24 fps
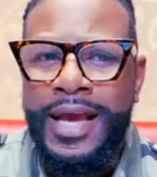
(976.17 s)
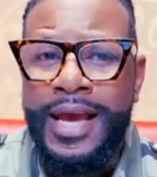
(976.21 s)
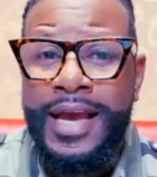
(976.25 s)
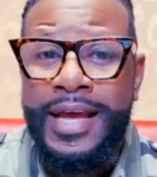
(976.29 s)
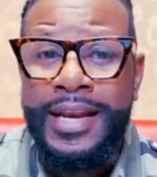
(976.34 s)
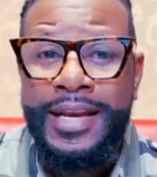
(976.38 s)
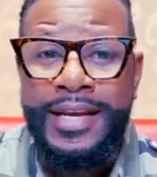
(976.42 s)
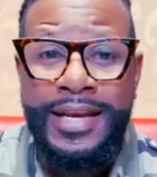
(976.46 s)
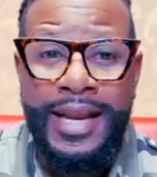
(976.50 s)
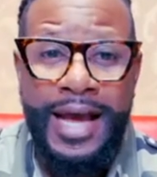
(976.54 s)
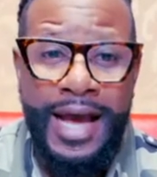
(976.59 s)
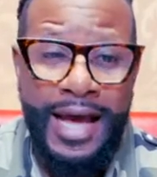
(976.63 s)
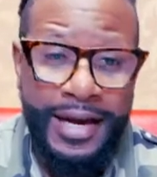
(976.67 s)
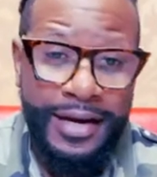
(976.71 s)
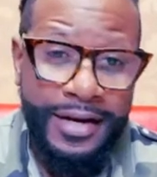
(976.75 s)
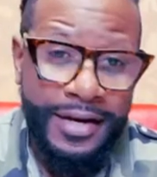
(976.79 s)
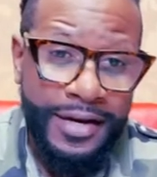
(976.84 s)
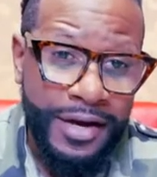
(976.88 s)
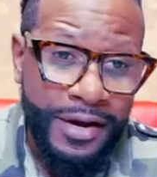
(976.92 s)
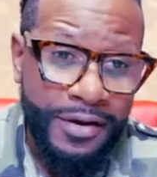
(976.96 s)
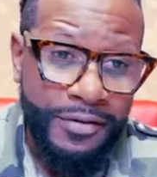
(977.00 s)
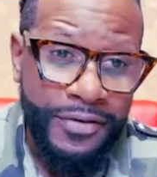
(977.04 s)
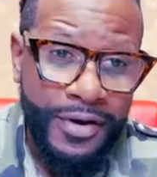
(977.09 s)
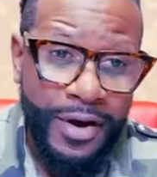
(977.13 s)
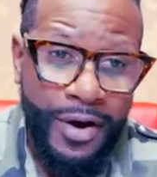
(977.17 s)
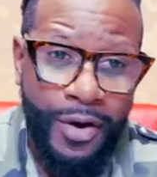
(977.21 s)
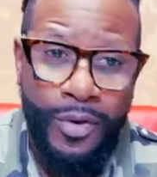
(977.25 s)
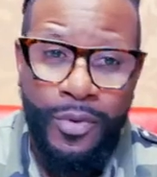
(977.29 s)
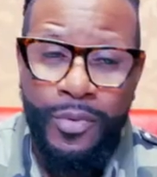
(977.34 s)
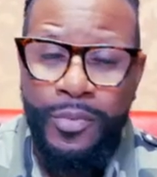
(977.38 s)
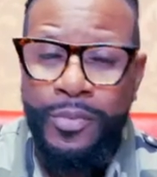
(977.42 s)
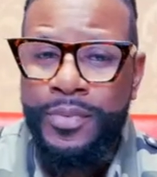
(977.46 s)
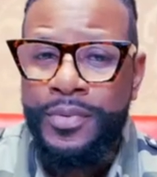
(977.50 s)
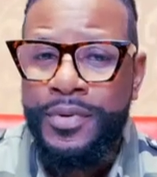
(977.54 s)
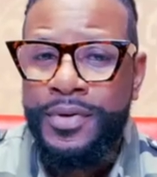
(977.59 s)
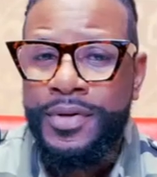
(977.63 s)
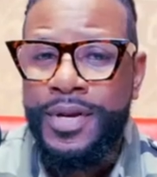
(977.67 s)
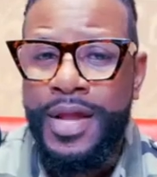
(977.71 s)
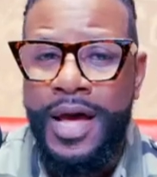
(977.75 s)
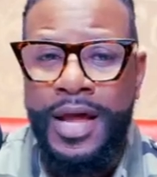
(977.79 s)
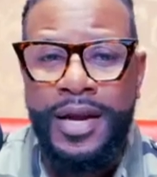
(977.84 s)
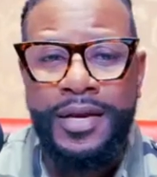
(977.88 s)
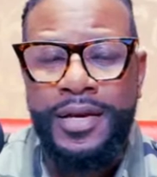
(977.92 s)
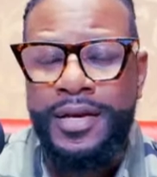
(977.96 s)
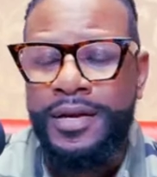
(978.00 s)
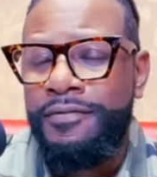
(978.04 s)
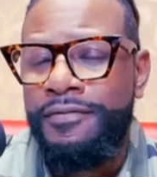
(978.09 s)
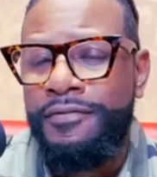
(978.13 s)
and not enough hope, not
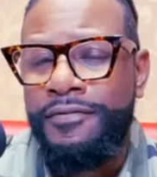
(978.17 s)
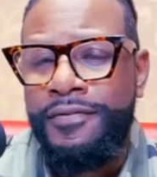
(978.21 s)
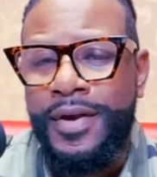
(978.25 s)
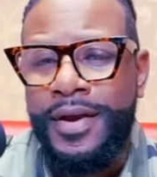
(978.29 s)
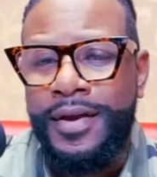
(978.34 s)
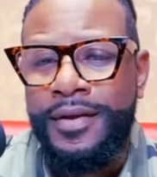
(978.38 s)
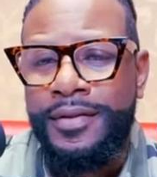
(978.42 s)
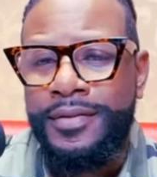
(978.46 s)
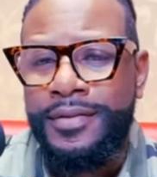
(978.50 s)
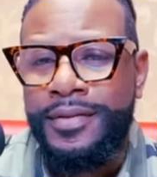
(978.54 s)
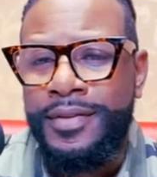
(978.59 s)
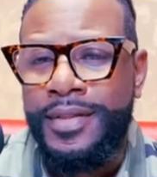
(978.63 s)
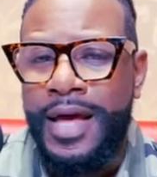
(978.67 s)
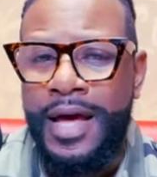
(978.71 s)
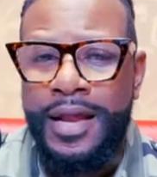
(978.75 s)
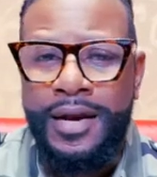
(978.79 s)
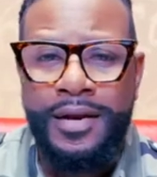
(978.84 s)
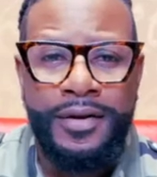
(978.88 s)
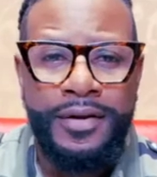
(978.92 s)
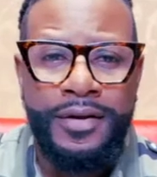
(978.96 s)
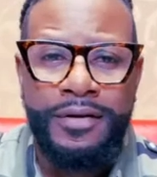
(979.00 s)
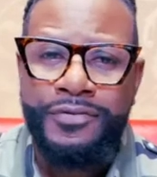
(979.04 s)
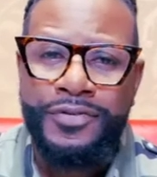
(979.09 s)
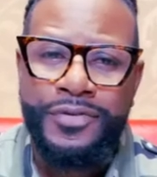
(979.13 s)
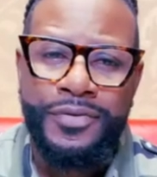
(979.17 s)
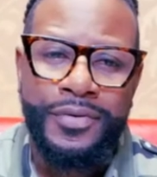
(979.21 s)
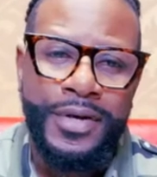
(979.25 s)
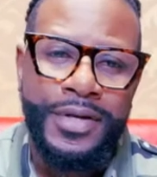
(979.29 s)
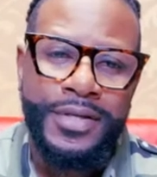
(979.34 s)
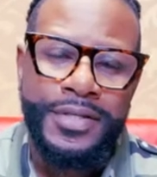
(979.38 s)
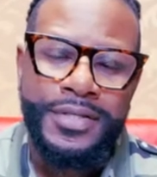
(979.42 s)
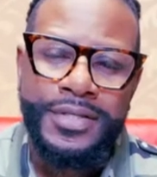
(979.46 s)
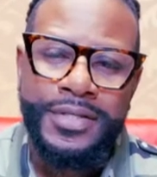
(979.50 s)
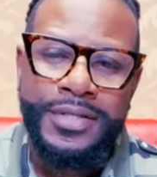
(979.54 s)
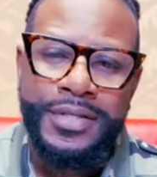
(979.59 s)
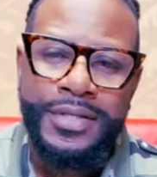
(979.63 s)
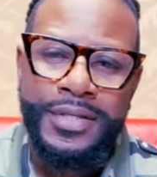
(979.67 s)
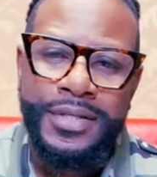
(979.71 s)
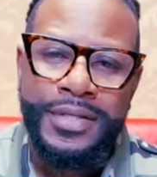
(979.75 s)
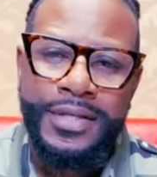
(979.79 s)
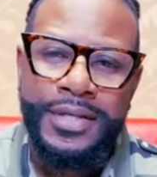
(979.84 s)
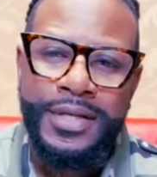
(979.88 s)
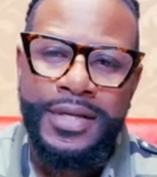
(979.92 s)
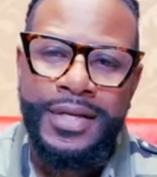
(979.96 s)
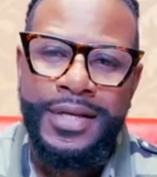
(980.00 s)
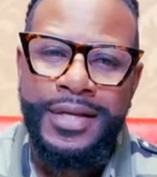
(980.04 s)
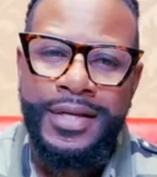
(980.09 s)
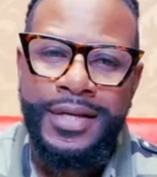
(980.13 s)
enough faith, not enough trust
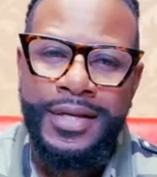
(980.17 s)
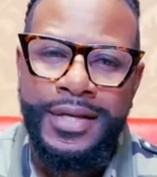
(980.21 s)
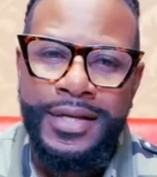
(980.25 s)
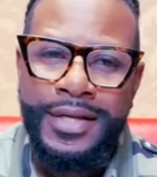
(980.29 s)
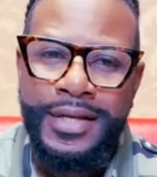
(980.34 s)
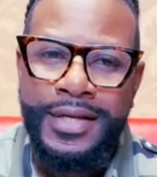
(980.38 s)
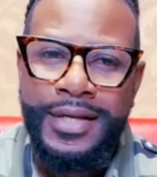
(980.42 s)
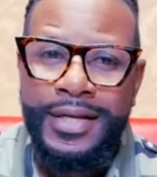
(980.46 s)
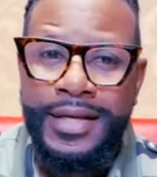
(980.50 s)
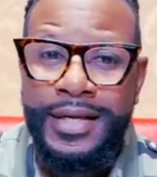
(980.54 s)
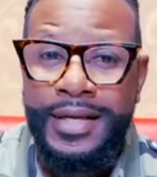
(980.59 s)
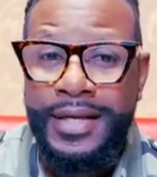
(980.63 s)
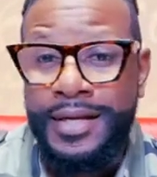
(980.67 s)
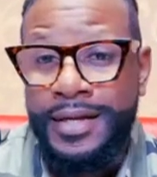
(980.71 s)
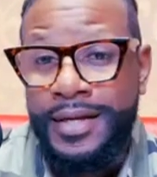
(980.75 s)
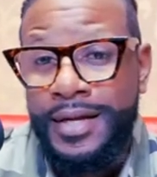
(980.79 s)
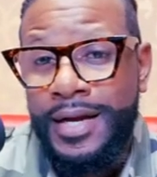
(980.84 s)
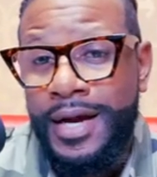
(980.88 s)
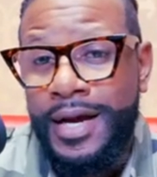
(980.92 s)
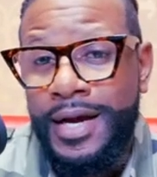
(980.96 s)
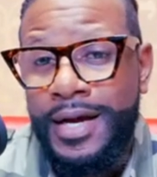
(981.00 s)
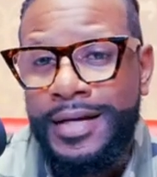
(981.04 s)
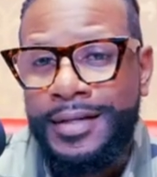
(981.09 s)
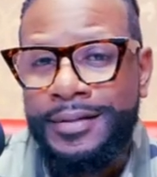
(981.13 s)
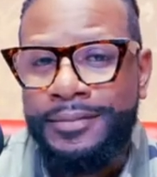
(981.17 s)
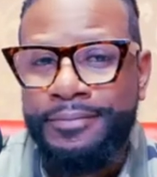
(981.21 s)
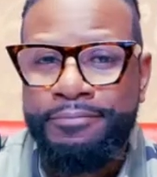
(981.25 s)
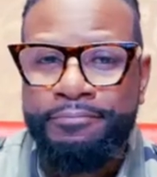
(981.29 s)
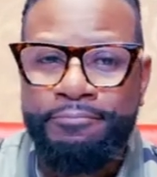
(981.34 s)
in God.